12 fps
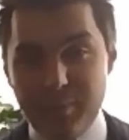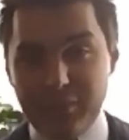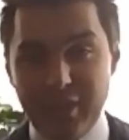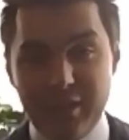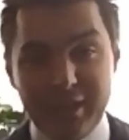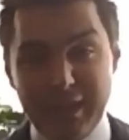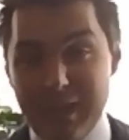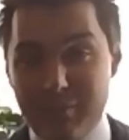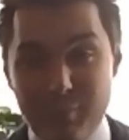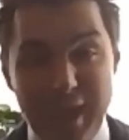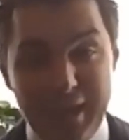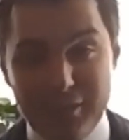say that. I had
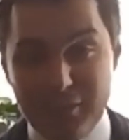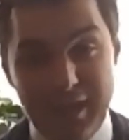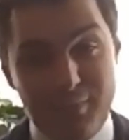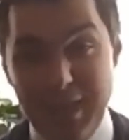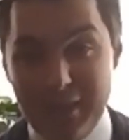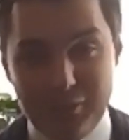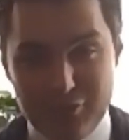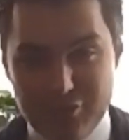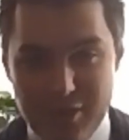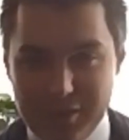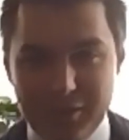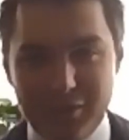math
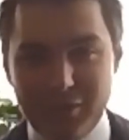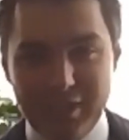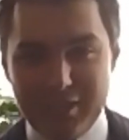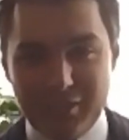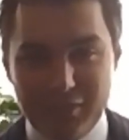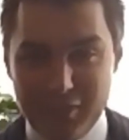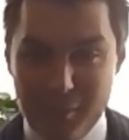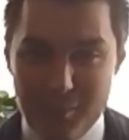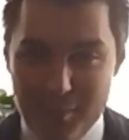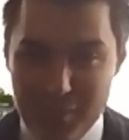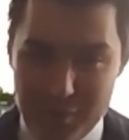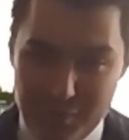instructors who said this.
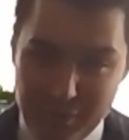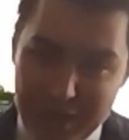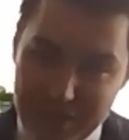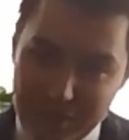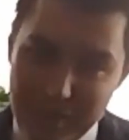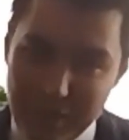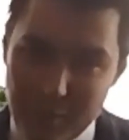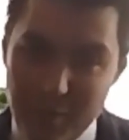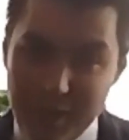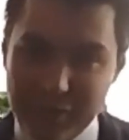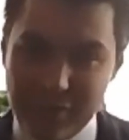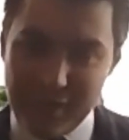Your brain is like a
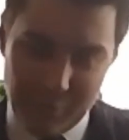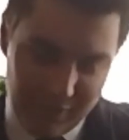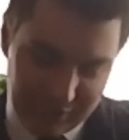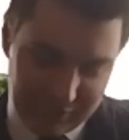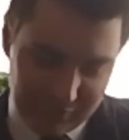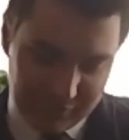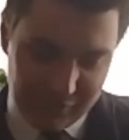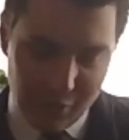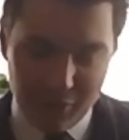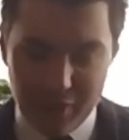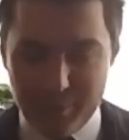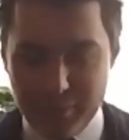muscle, and it wants to
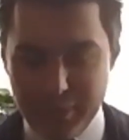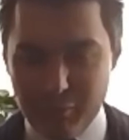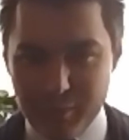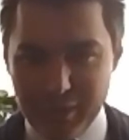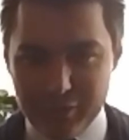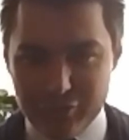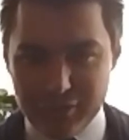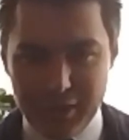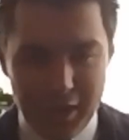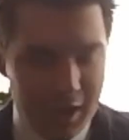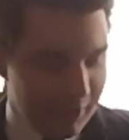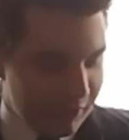soak up the information.
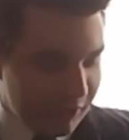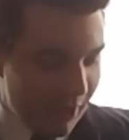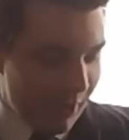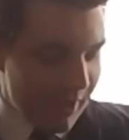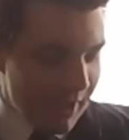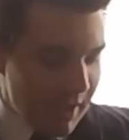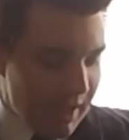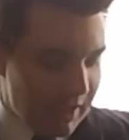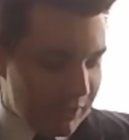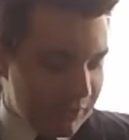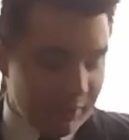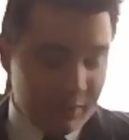So
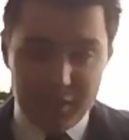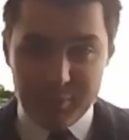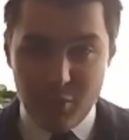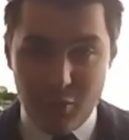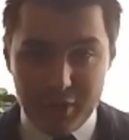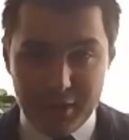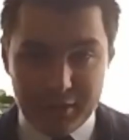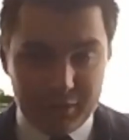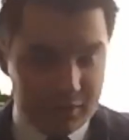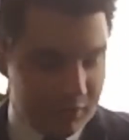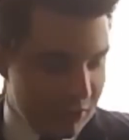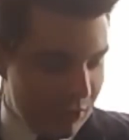it's really important
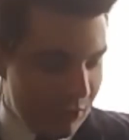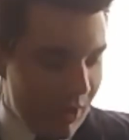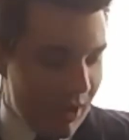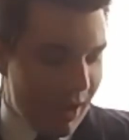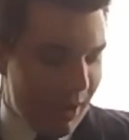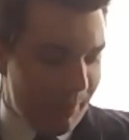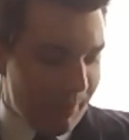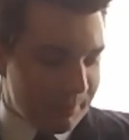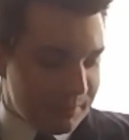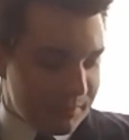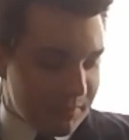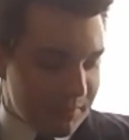
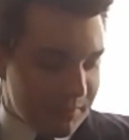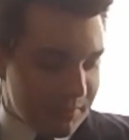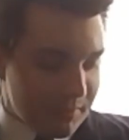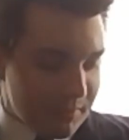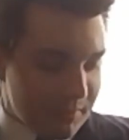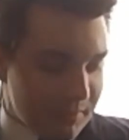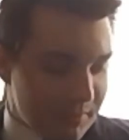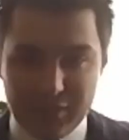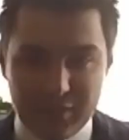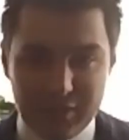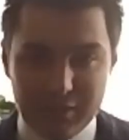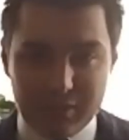to do
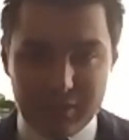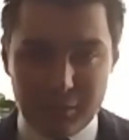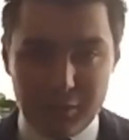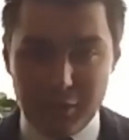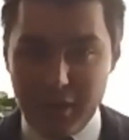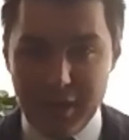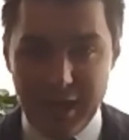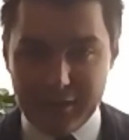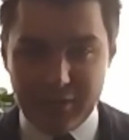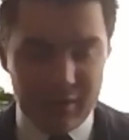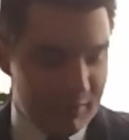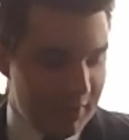constant learning
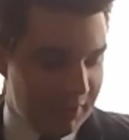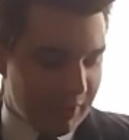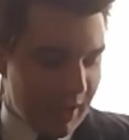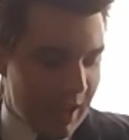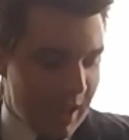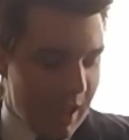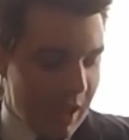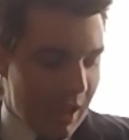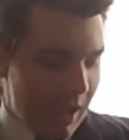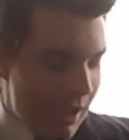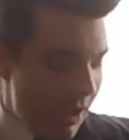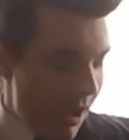activities.
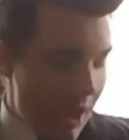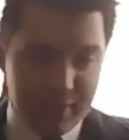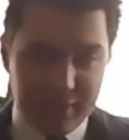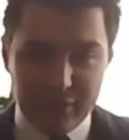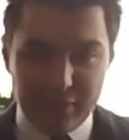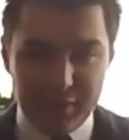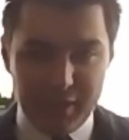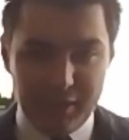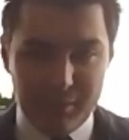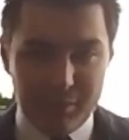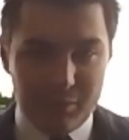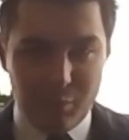Obviously,
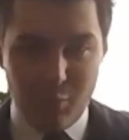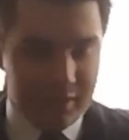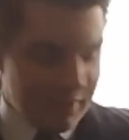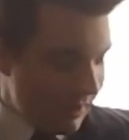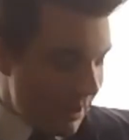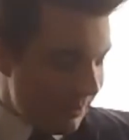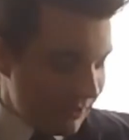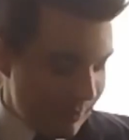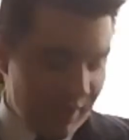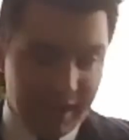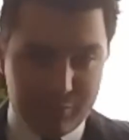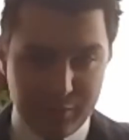one that comes to
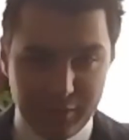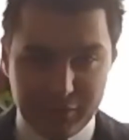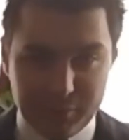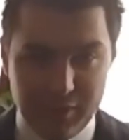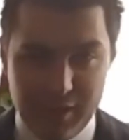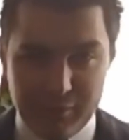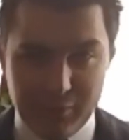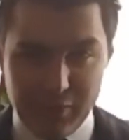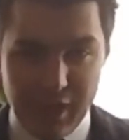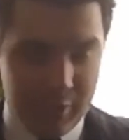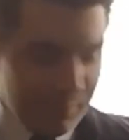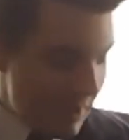mind first, probably for a
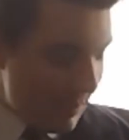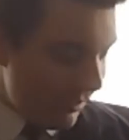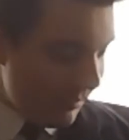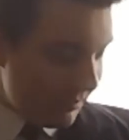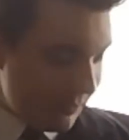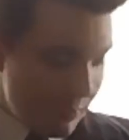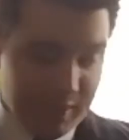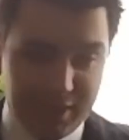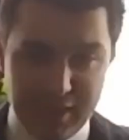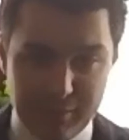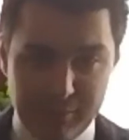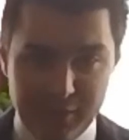lot of people, for me
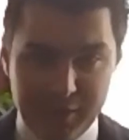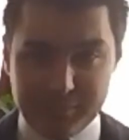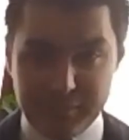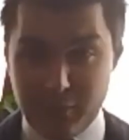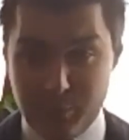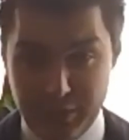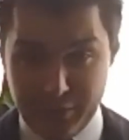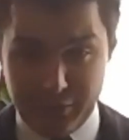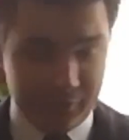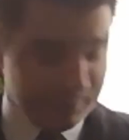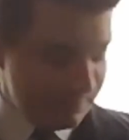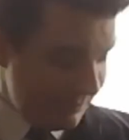definitely, is
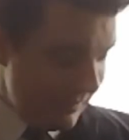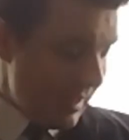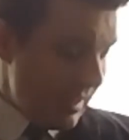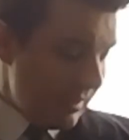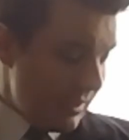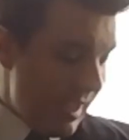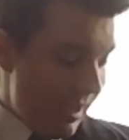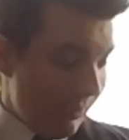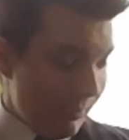books. Now,